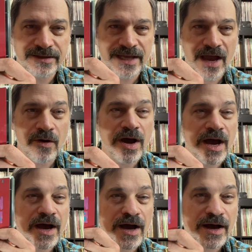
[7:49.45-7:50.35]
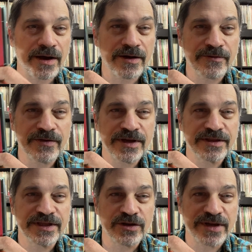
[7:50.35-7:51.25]
Now, of
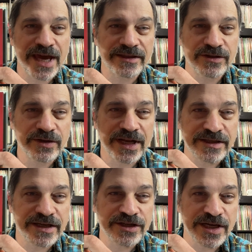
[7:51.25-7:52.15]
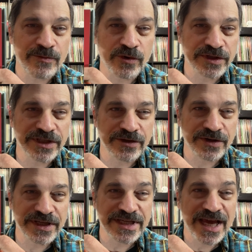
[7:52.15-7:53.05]
the You Can't Do That on Stage Anymore
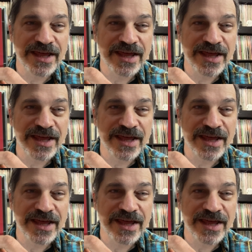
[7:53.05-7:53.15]
series,